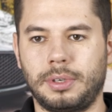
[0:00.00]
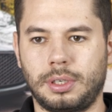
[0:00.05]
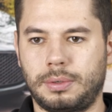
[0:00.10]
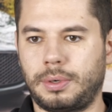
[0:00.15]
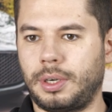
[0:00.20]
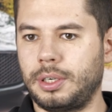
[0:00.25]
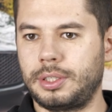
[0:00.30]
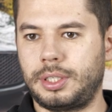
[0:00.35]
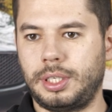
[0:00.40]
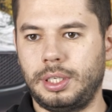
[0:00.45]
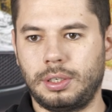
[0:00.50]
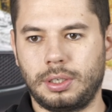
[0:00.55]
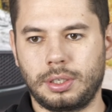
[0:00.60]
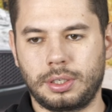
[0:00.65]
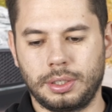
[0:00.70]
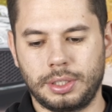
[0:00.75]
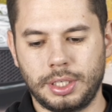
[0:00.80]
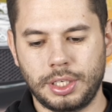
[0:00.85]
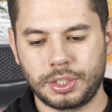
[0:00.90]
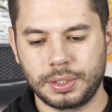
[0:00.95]
quality or
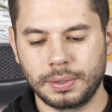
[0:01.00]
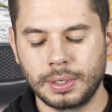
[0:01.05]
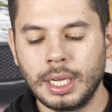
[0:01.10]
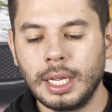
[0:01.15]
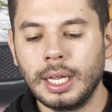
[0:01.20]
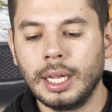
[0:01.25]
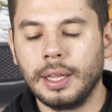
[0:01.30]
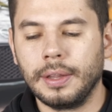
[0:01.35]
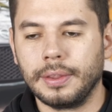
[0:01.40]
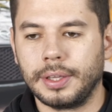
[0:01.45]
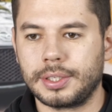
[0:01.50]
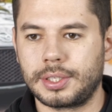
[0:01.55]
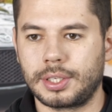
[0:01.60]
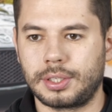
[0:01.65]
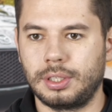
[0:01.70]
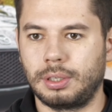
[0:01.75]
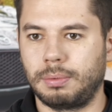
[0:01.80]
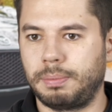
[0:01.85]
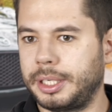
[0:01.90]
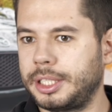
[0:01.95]
condition, this is
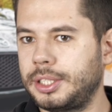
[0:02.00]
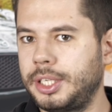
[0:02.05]
no big